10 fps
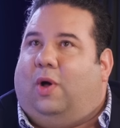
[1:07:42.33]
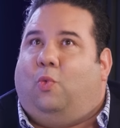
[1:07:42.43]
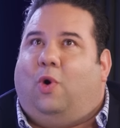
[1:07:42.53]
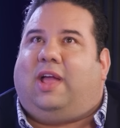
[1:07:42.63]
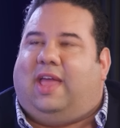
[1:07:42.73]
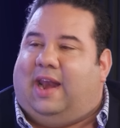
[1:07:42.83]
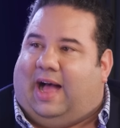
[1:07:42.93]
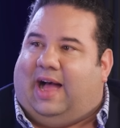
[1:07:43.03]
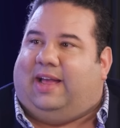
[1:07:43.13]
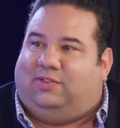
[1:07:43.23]
what can
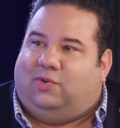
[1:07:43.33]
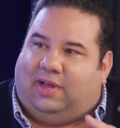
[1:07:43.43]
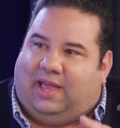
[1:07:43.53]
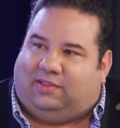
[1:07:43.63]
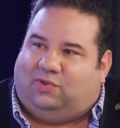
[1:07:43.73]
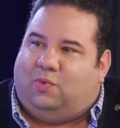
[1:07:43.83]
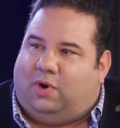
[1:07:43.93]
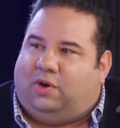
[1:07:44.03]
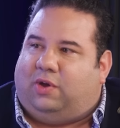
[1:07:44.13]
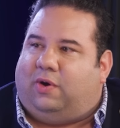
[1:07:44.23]
I do to get to
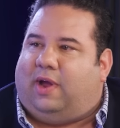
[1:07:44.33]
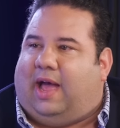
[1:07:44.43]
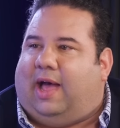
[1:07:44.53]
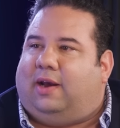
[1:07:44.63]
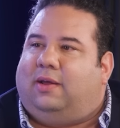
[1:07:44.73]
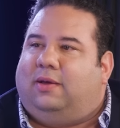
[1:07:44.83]
where you're at?